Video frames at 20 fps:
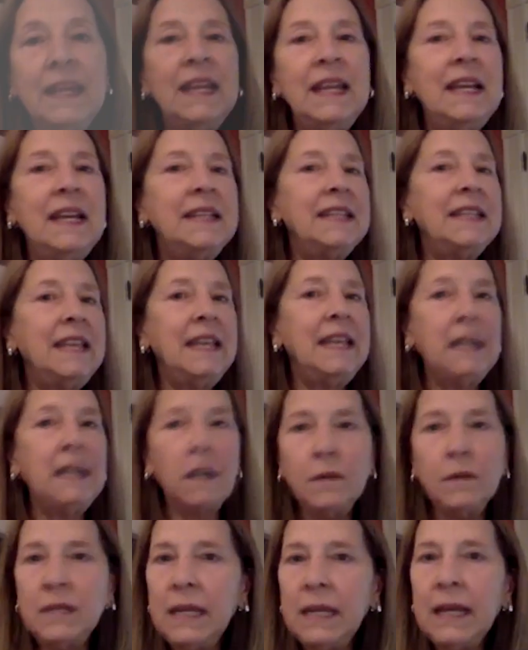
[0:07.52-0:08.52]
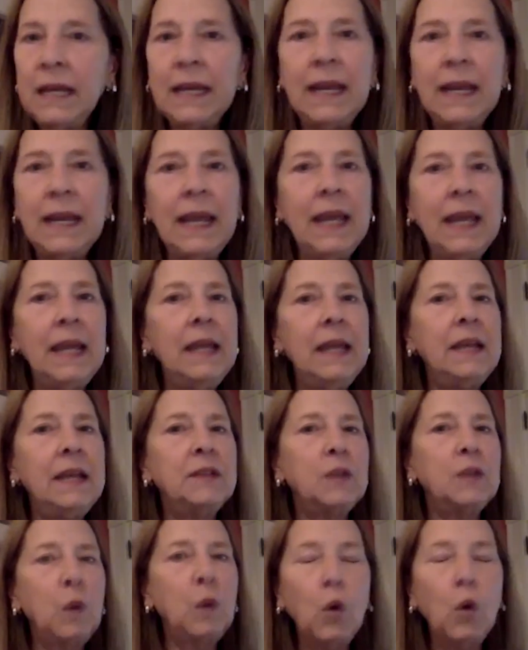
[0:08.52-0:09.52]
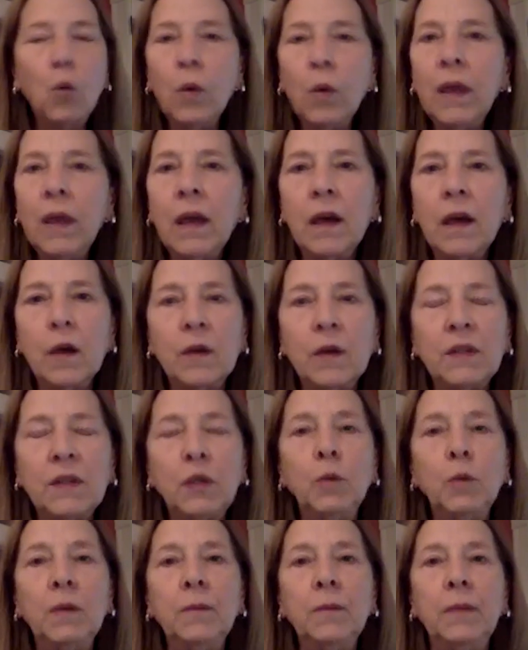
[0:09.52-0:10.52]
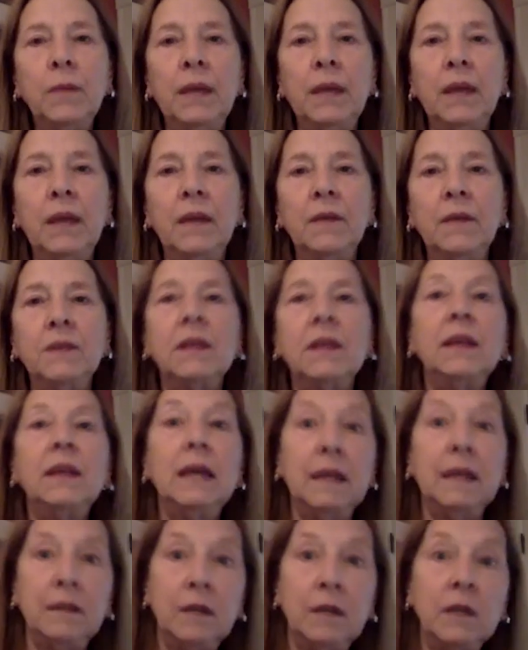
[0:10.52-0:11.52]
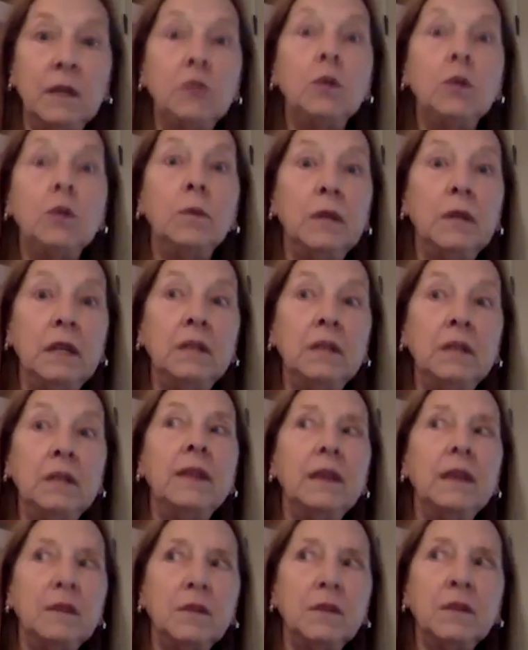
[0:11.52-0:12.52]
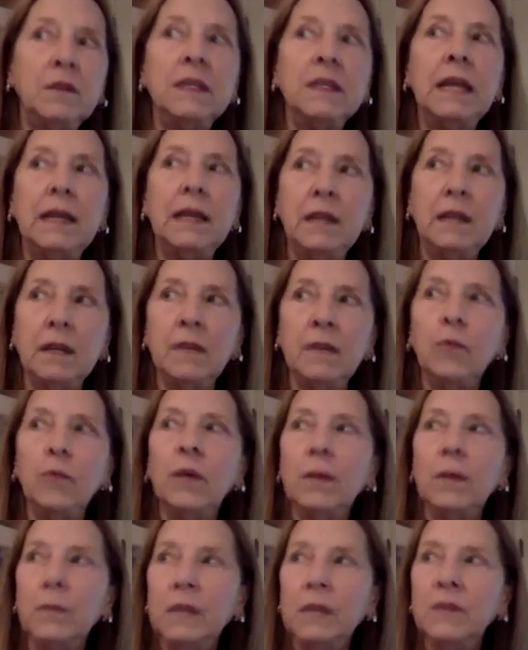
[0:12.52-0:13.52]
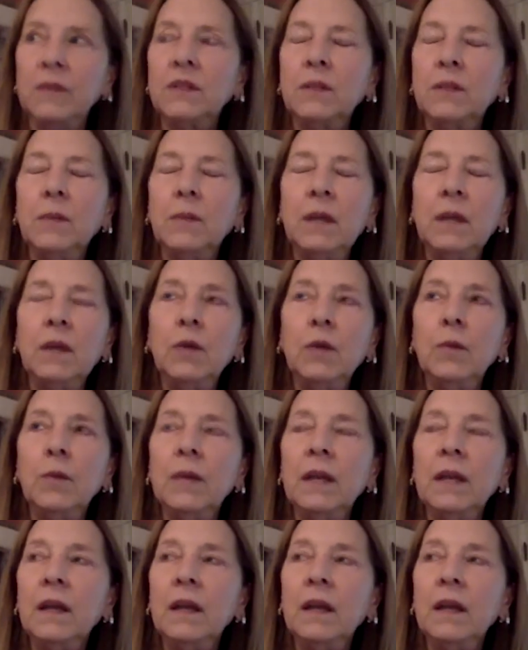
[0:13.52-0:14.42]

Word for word: It's in our DNA. It's who we are as human beings, again, contributing to the understanding of what it means to be human.